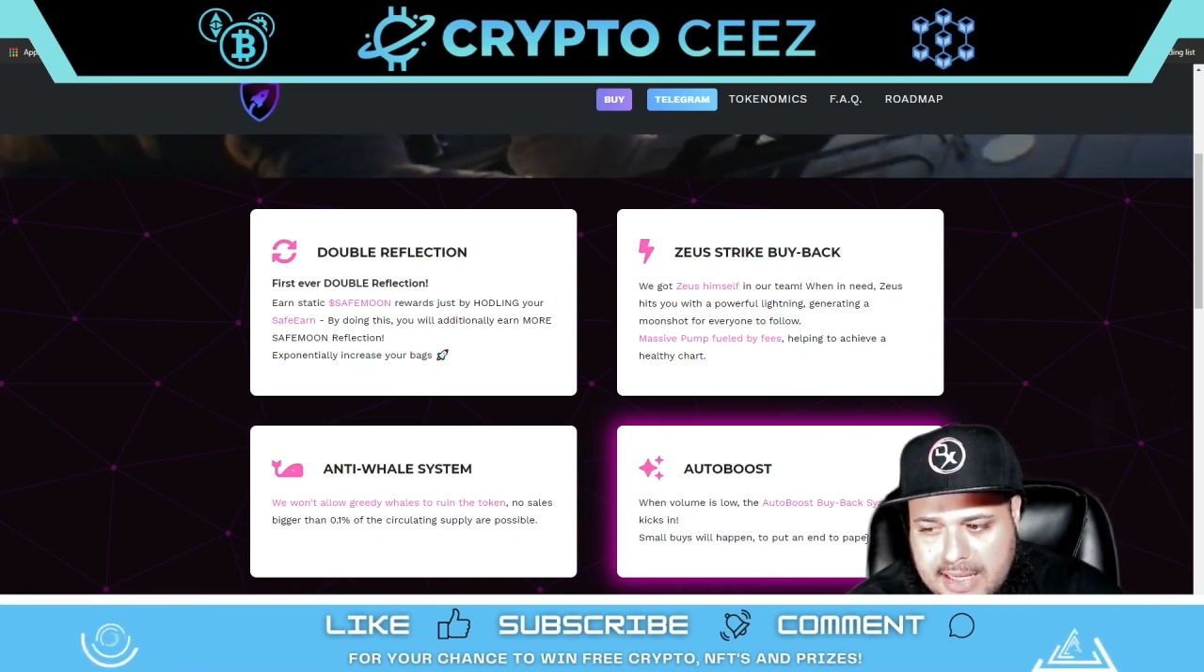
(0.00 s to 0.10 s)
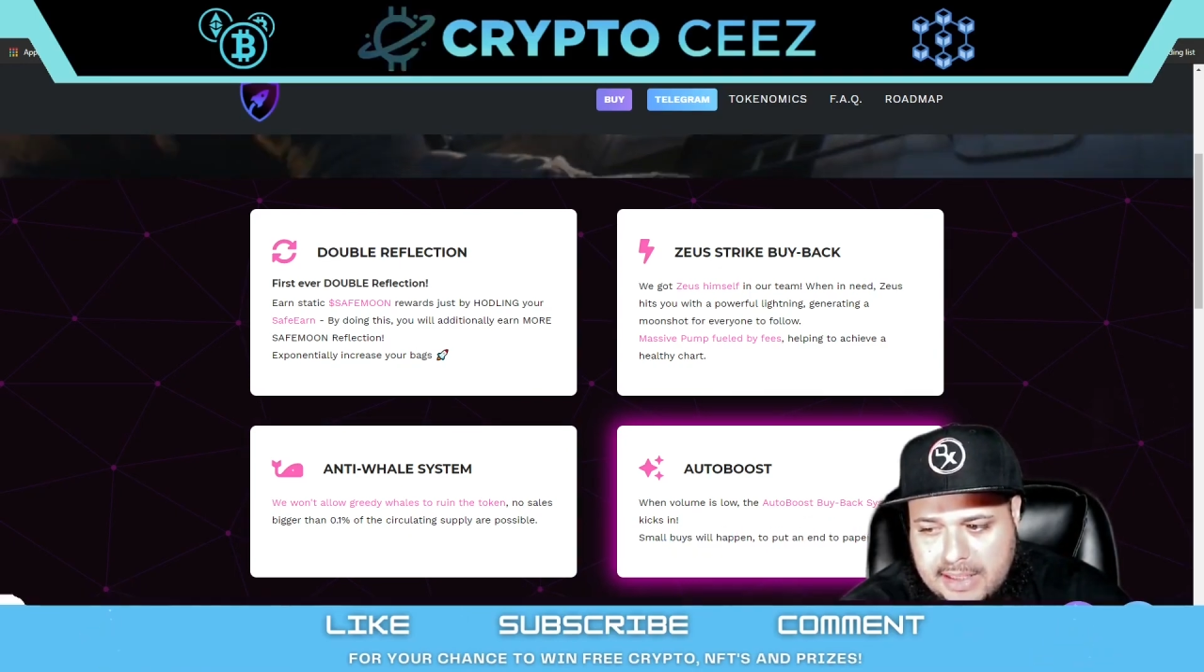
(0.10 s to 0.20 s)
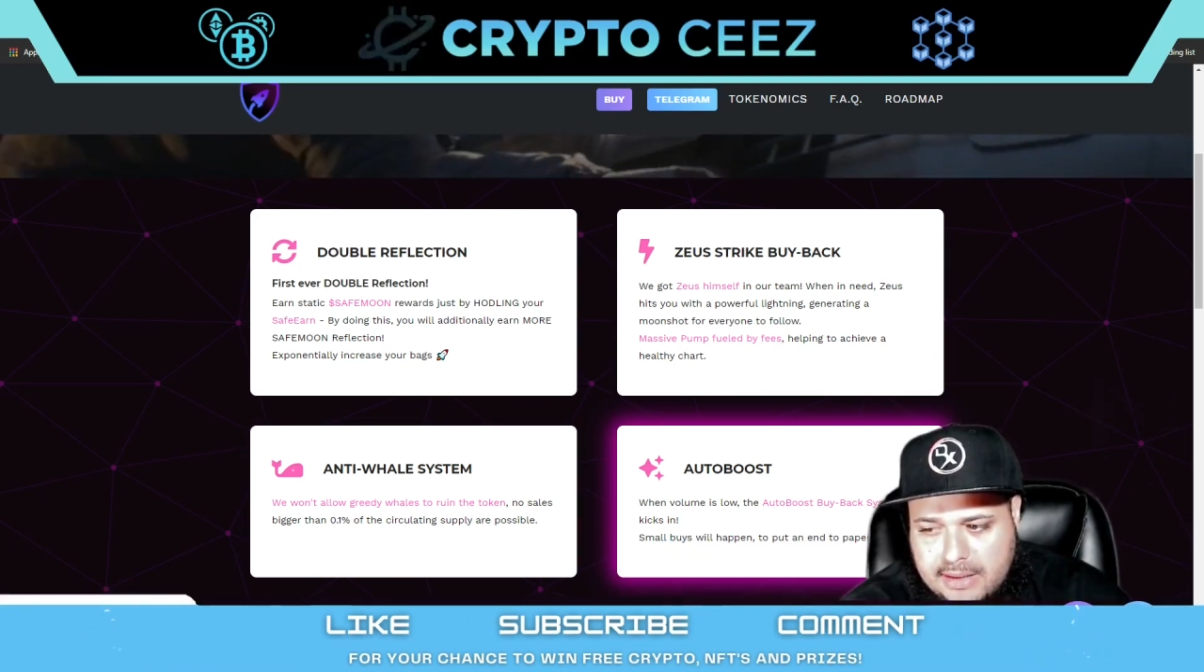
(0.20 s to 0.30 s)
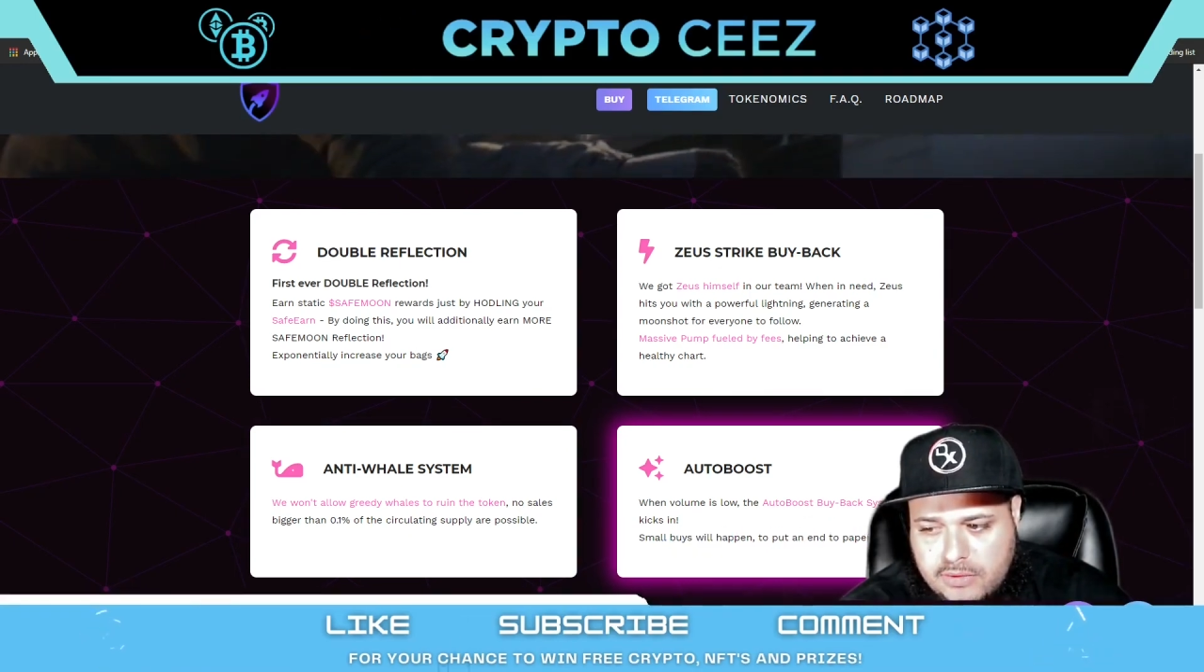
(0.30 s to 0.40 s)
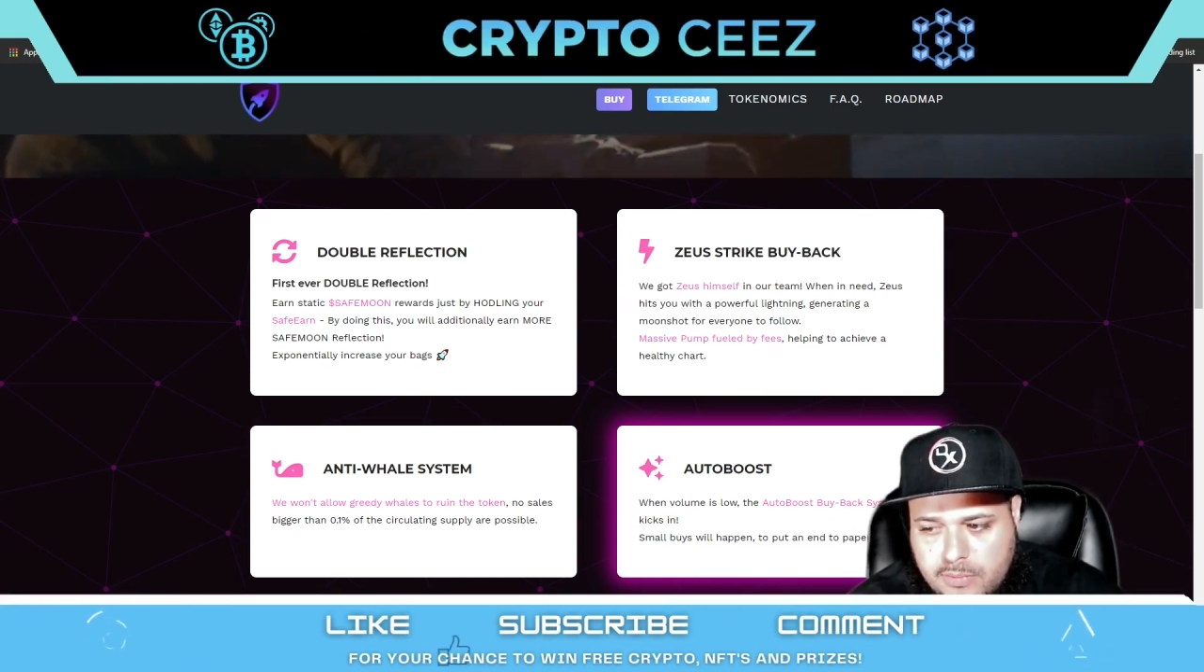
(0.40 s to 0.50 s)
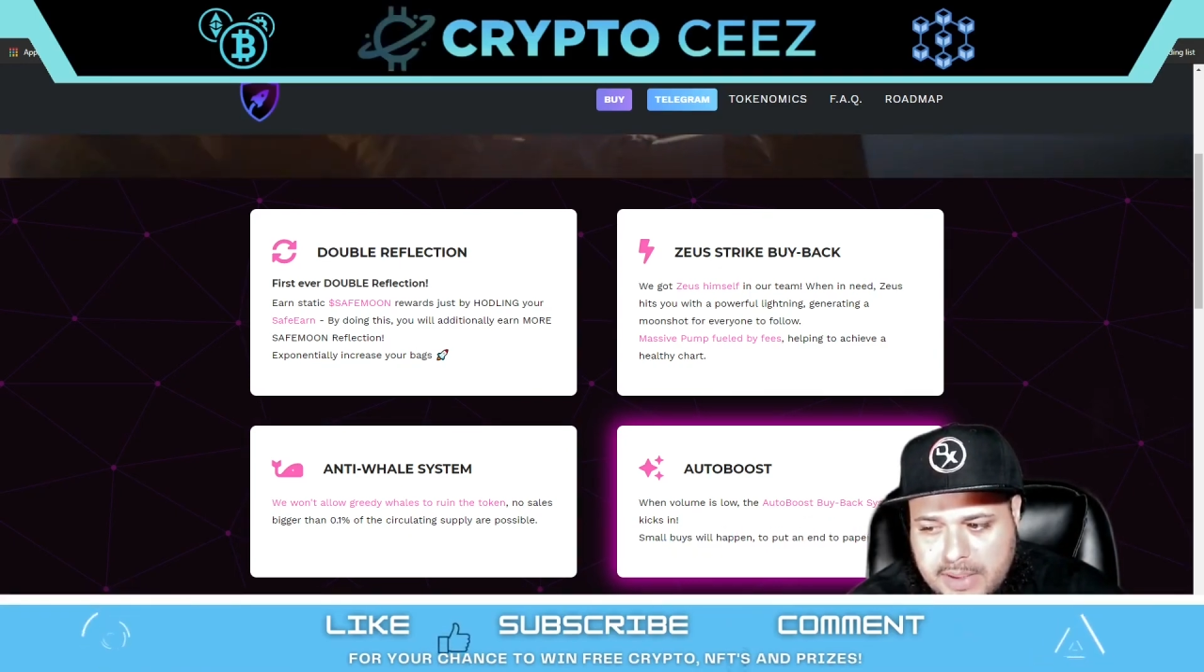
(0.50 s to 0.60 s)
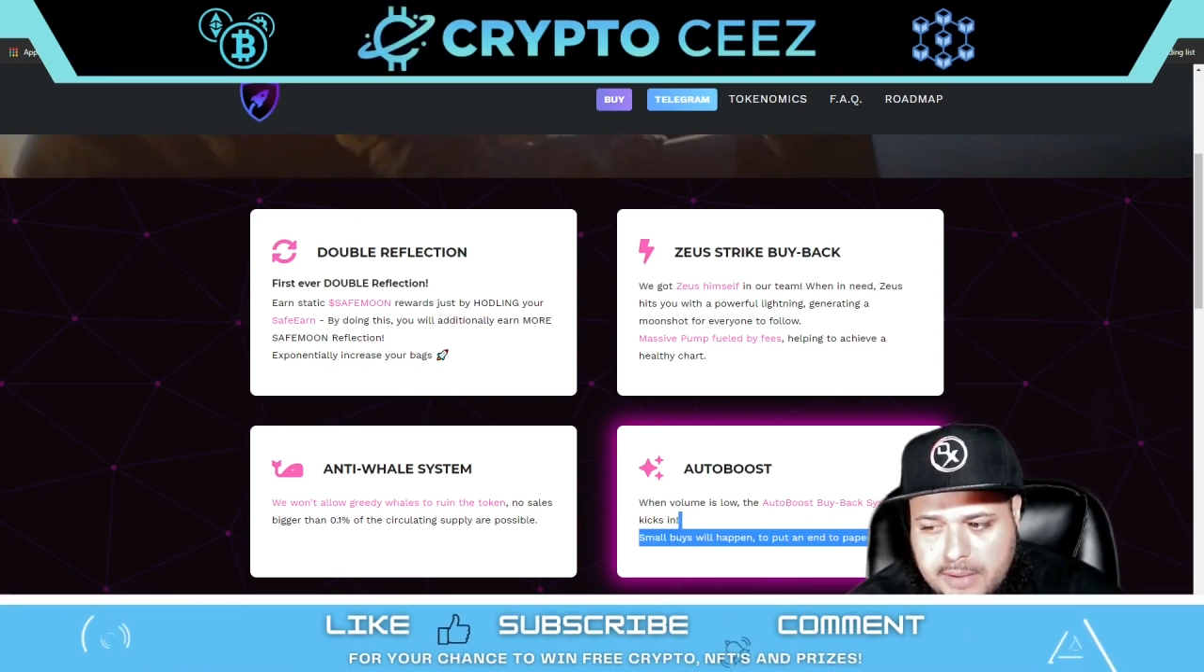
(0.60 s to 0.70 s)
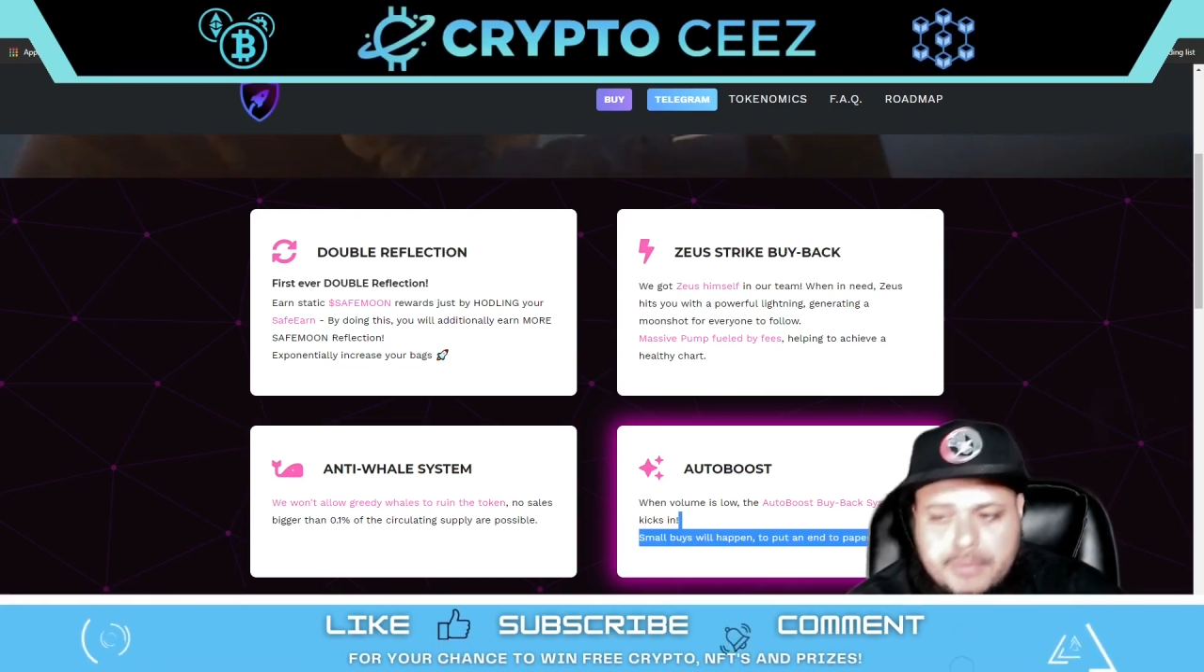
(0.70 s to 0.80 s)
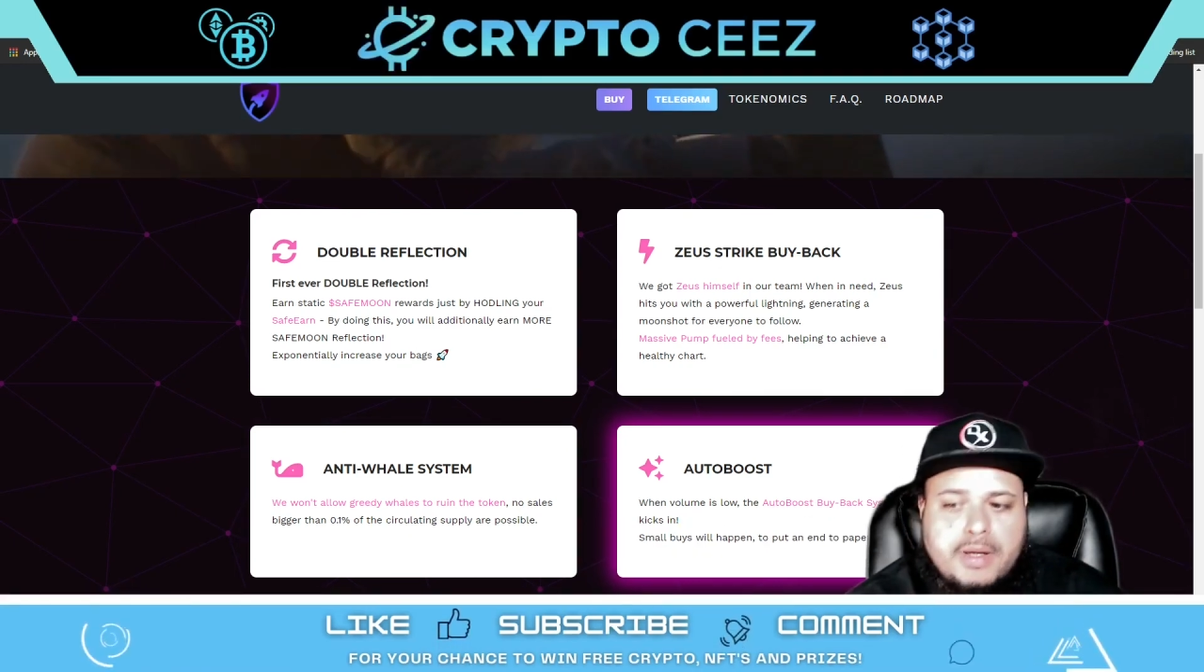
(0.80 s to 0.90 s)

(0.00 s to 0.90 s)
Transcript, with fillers: end to paper